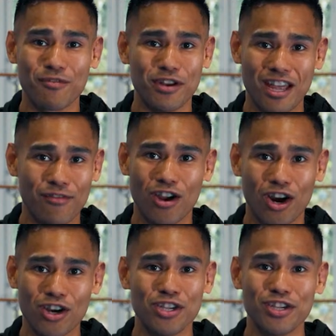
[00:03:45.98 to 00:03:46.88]
would never
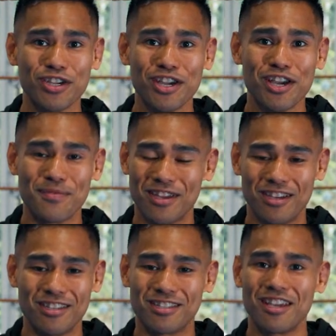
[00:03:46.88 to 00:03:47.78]
argue,
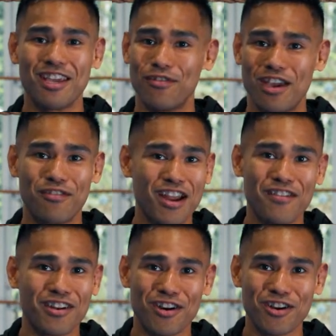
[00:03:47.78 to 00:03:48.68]
because if we ever
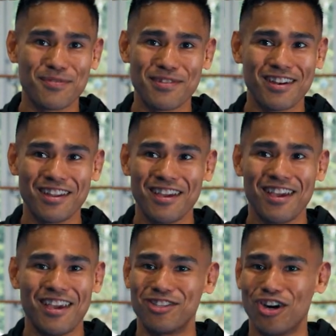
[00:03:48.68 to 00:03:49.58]
have an argument,
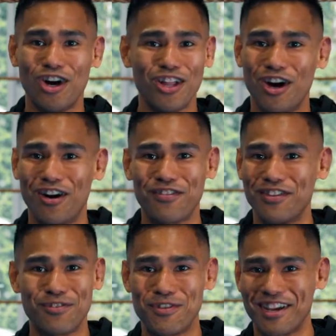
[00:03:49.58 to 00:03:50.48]
it's all off in
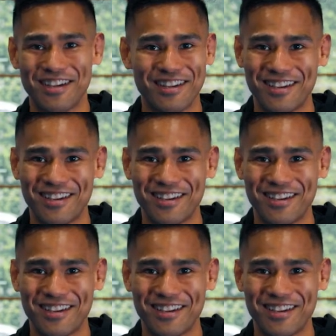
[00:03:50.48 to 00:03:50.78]
the ring.